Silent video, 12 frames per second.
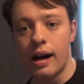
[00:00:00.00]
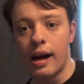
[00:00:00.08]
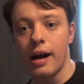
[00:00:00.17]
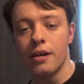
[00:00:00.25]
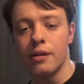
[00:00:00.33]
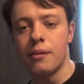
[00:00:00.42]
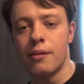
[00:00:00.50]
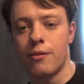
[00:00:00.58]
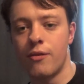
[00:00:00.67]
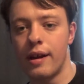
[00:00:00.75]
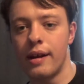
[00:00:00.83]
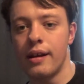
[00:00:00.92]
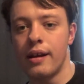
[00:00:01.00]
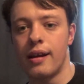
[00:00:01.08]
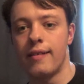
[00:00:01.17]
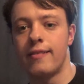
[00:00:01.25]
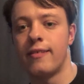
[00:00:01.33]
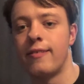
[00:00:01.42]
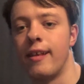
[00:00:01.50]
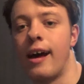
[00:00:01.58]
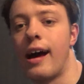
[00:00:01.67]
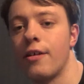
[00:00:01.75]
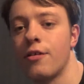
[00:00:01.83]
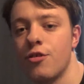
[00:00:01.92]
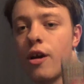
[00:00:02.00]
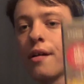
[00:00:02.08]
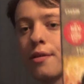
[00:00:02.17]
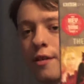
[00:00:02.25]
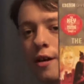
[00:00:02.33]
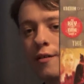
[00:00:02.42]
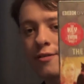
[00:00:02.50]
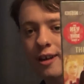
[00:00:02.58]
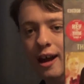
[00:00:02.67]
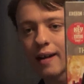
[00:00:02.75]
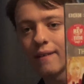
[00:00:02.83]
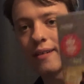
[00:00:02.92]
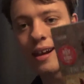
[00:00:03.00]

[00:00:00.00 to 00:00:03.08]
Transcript: At number 3, it is the Androids of Tara.